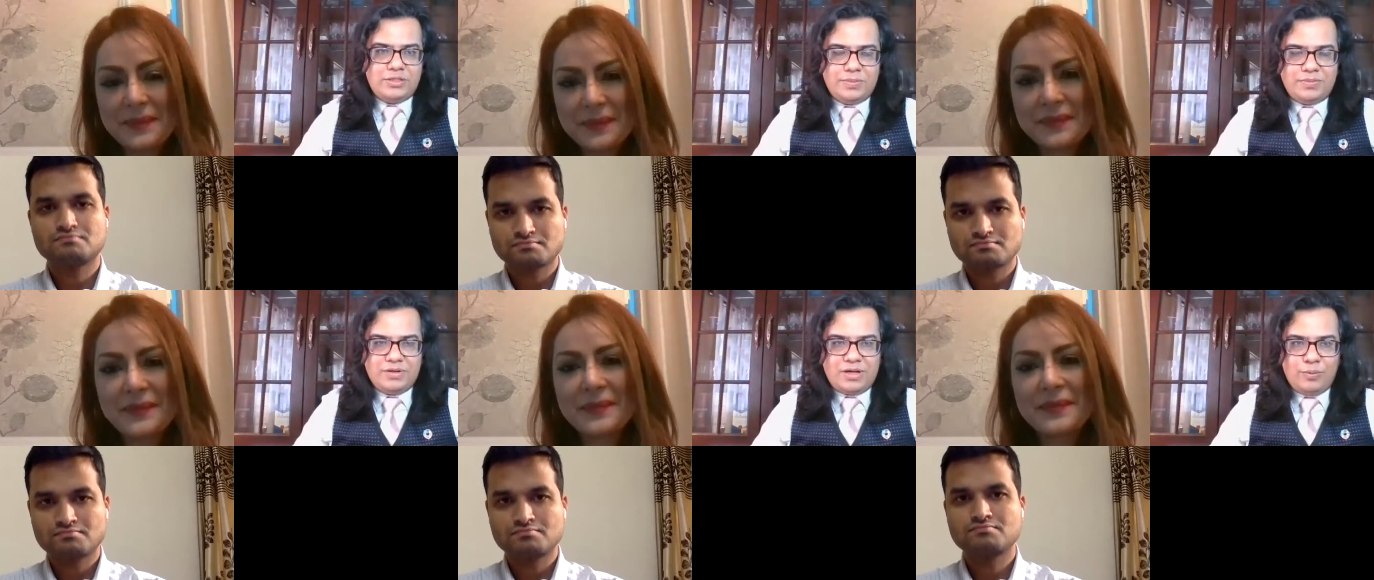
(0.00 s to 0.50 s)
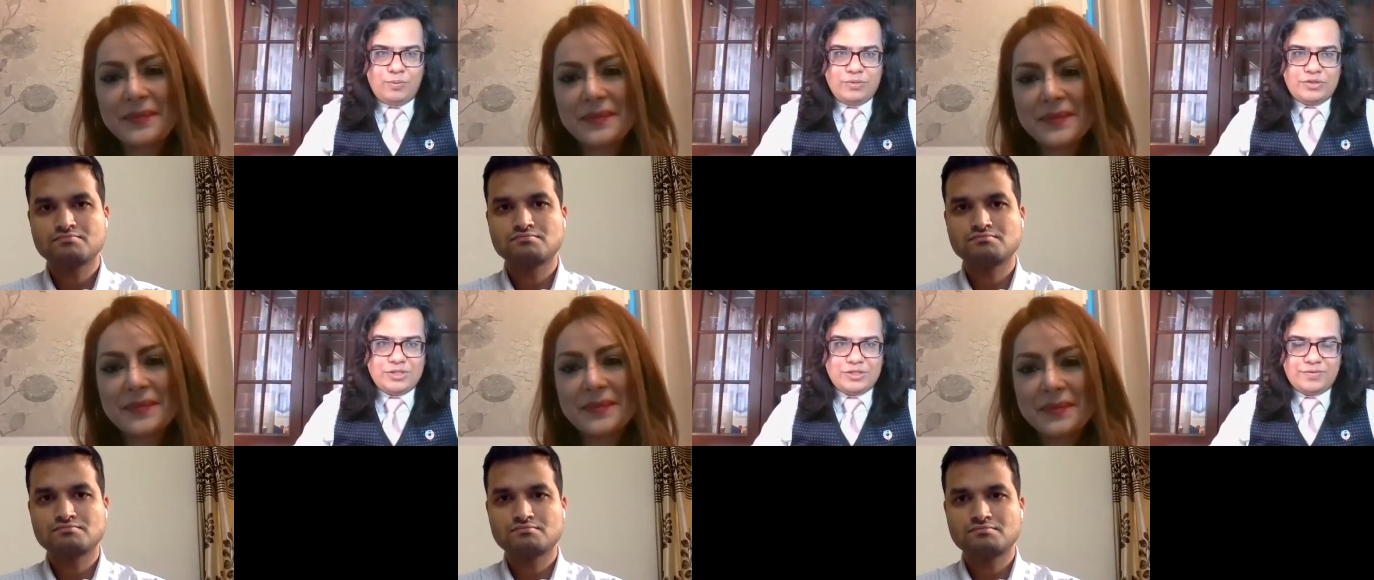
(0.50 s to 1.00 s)
Speaker 1: People come with
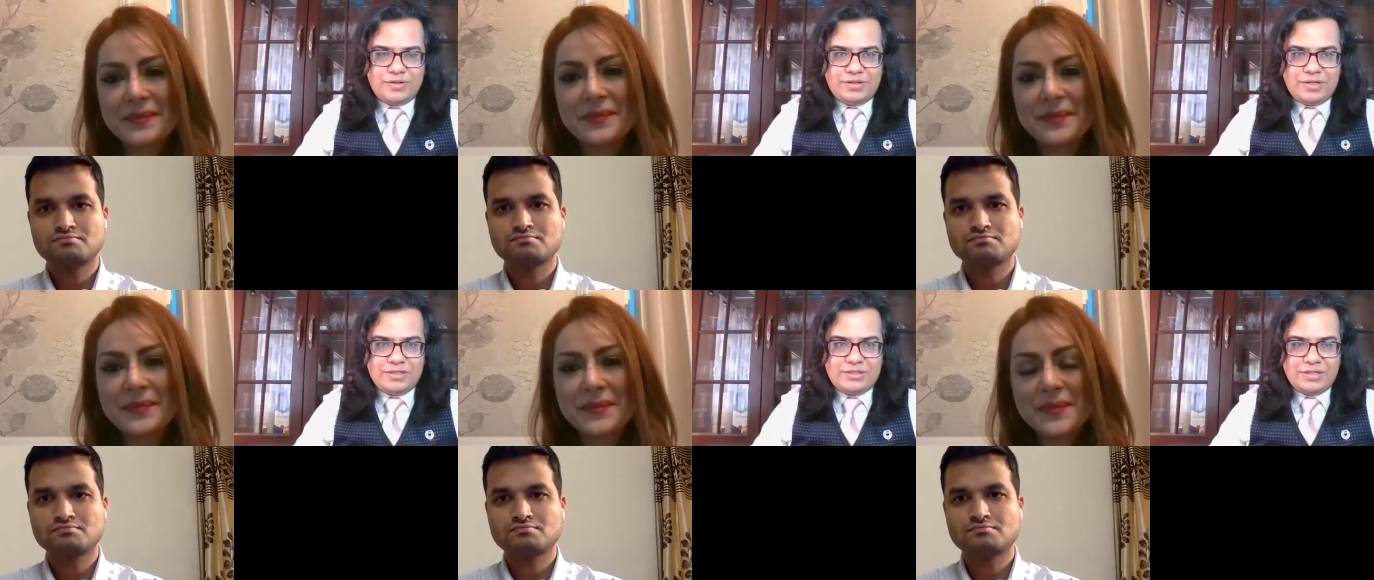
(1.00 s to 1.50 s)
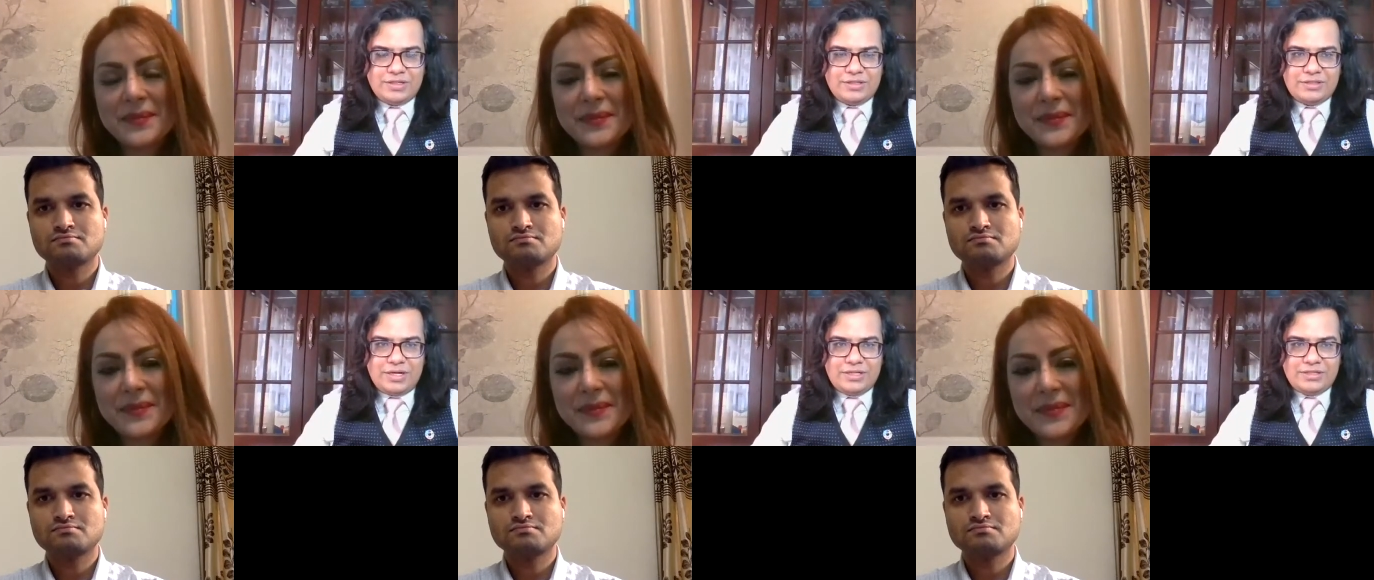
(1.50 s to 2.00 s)
such fantastic
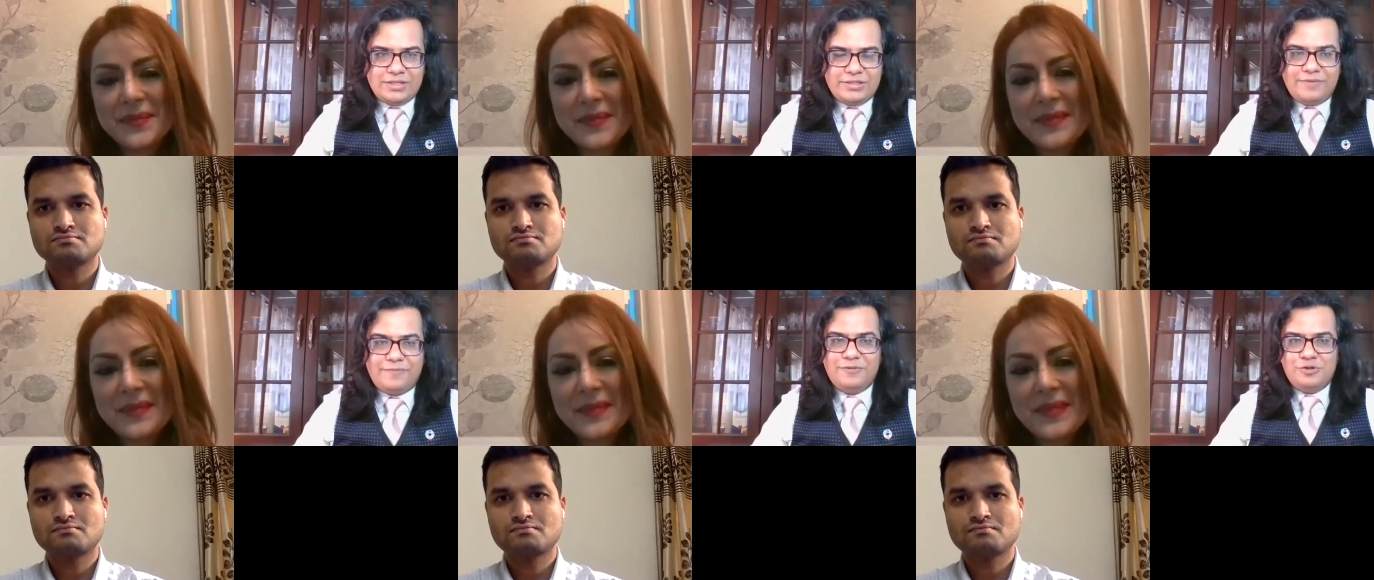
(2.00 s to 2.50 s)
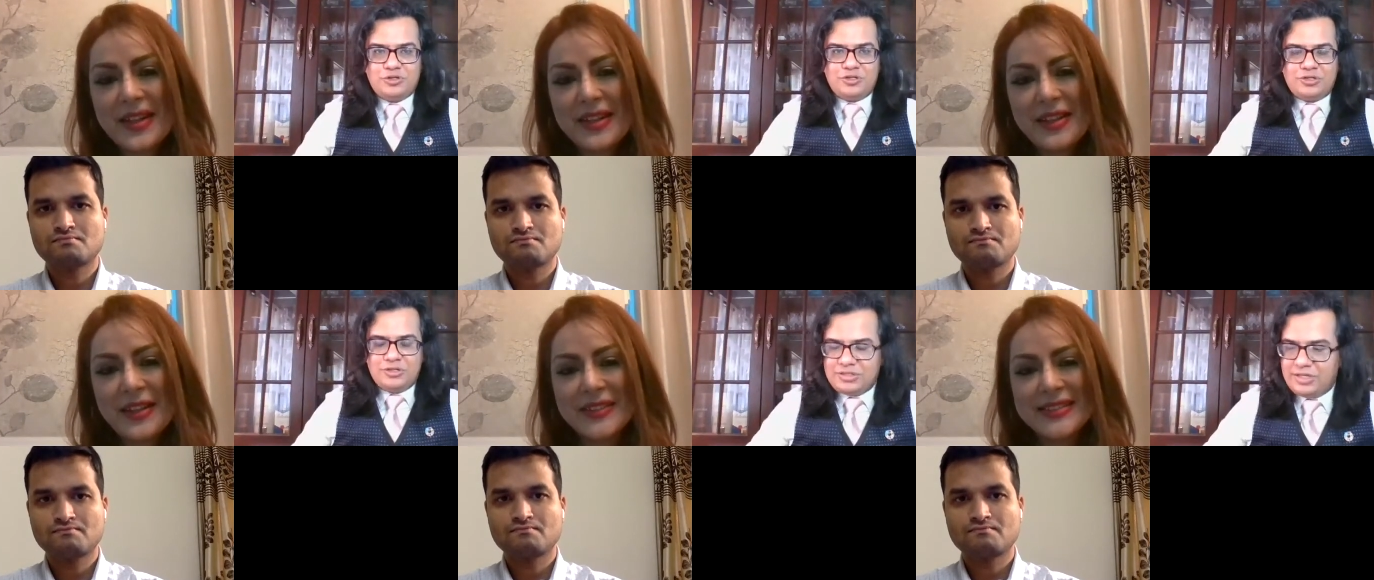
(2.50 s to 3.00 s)
insights and different
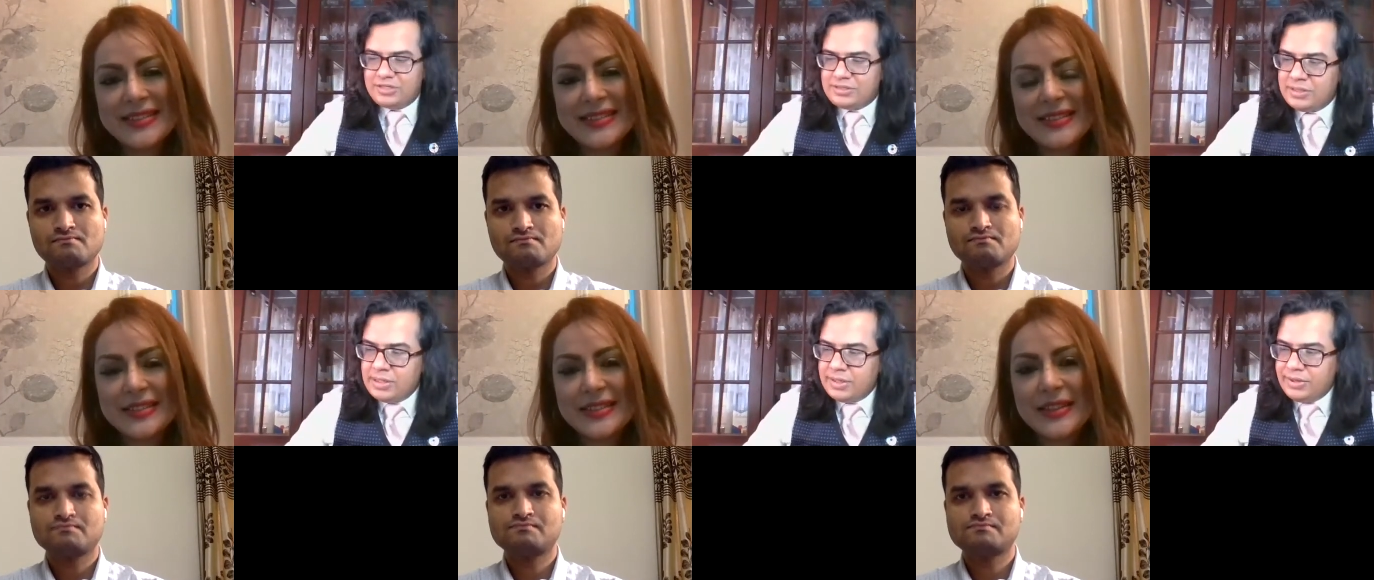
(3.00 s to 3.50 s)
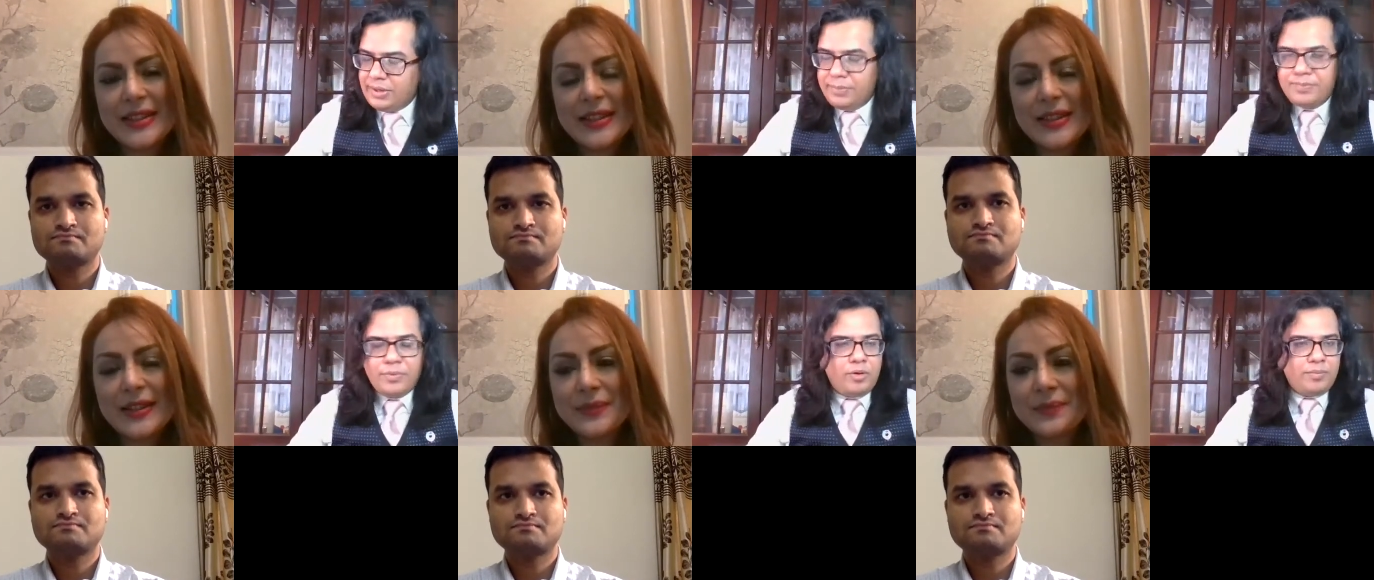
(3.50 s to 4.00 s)
insights.
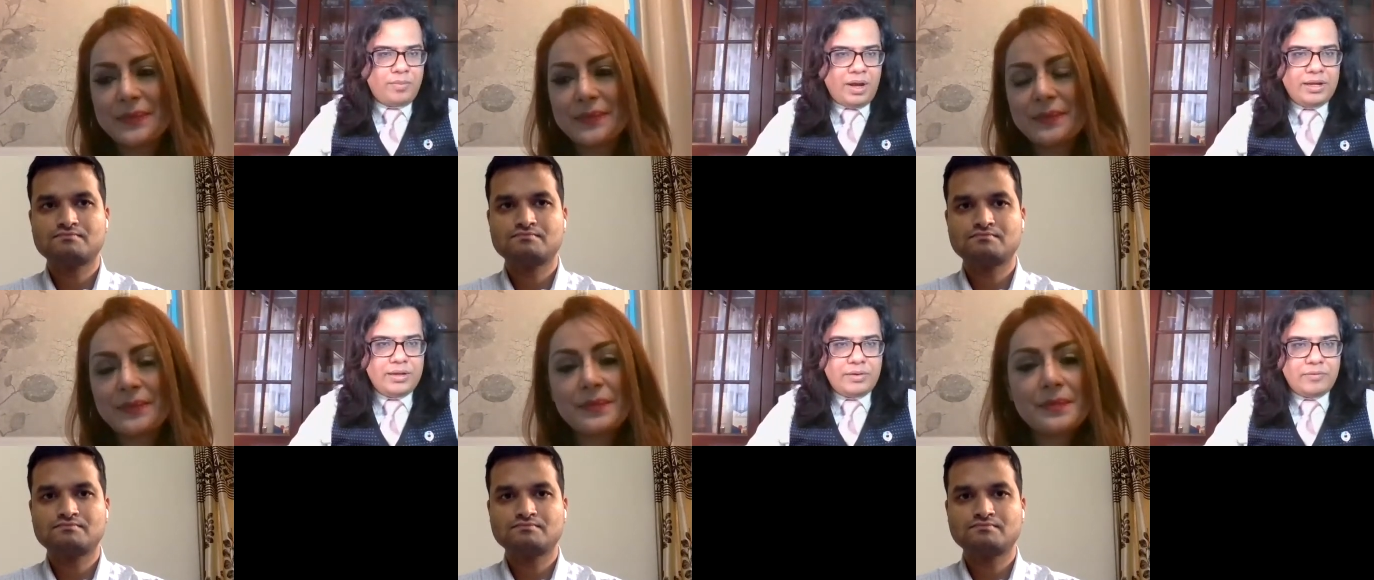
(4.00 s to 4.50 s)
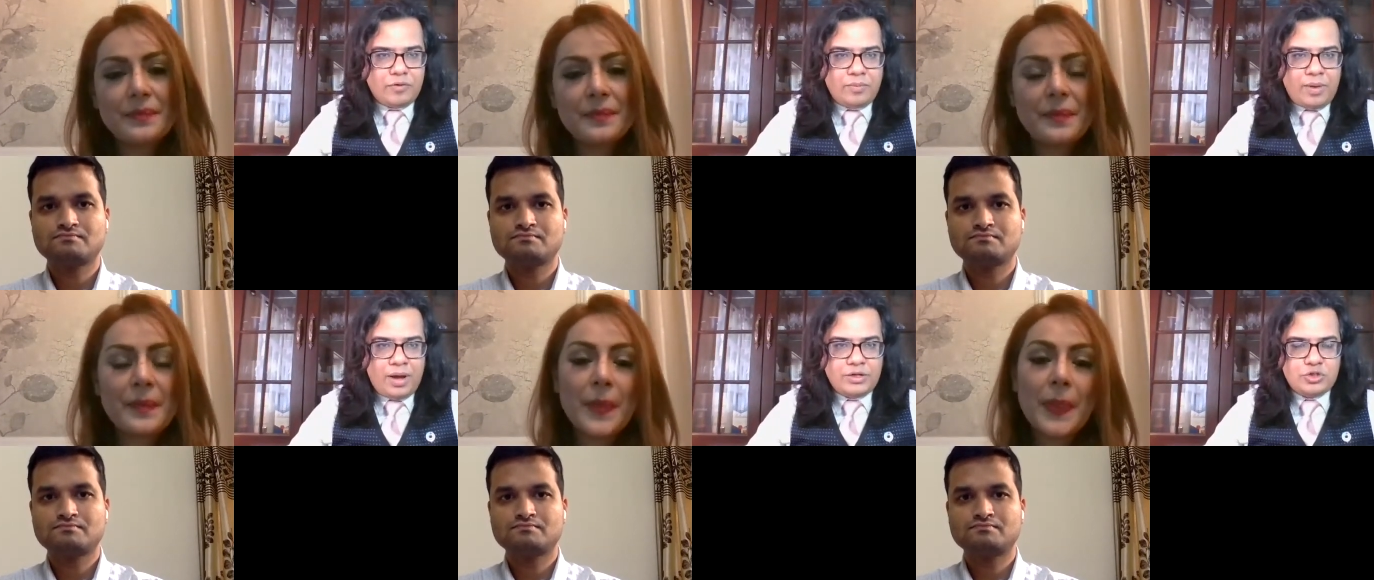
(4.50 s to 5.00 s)
Um, on my for
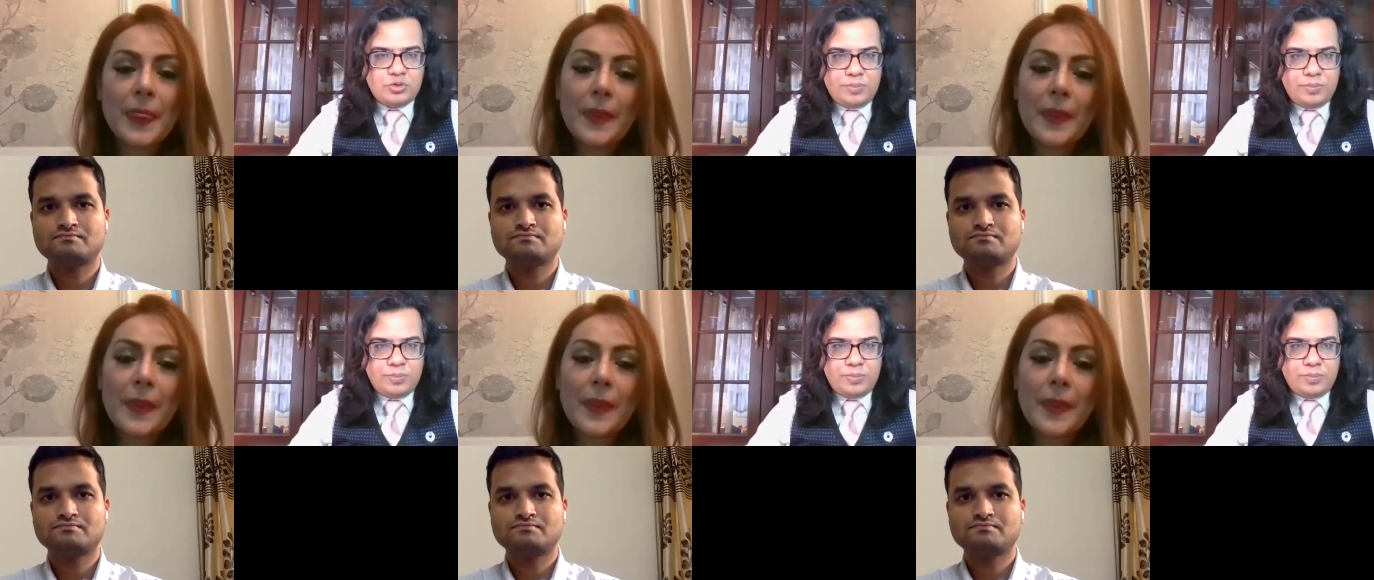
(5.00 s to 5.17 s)
my two